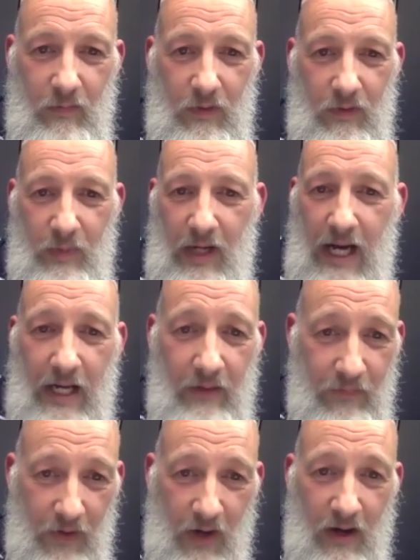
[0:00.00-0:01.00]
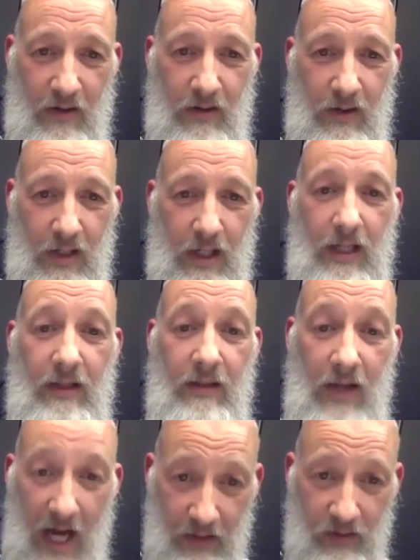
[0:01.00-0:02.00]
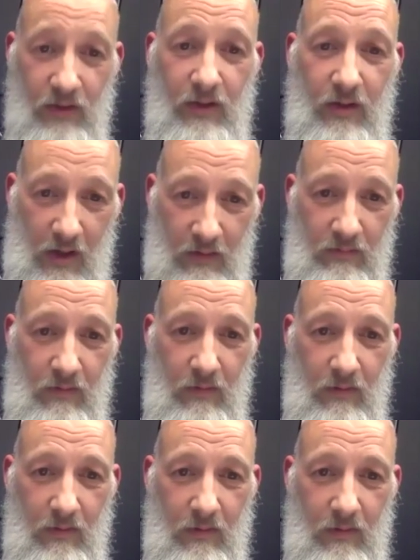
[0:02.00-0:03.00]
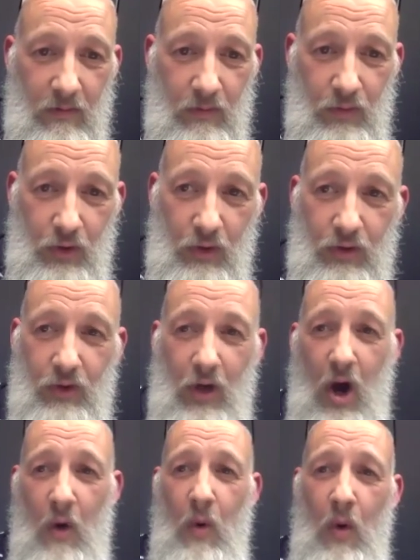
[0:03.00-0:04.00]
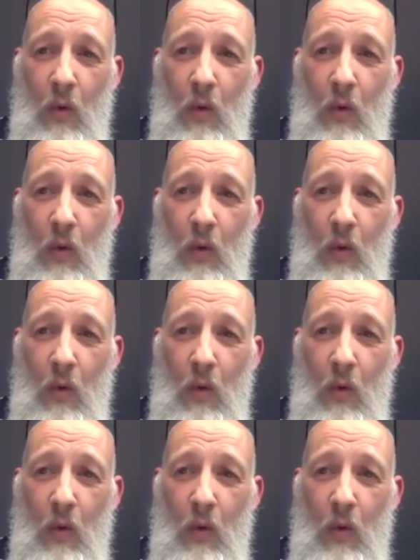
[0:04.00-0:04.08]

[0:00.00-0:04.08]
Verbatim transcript: behavior tends to just go